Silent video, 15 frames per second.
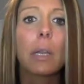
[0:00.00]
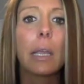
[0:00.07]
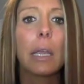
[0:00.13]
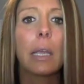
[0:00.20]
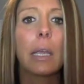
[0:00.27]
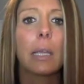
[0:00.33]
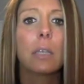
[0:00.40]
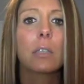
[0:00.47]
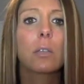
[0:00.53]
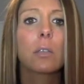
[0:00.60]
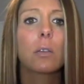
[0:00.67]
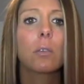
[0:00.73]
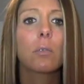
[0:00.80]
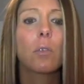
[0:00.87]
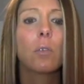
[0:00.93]
is
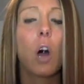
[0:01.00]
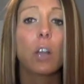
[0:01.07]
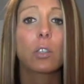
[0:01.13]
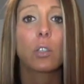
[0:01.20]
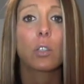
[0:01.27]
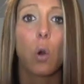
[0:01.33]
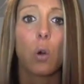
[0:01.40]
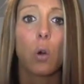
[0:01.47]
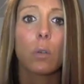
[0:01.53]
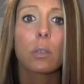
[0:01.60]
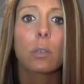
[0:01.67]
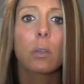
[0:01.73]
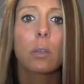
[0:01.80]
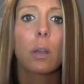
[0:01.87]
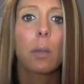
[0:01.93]
lost
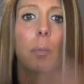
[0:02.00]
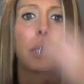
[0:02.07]
souls.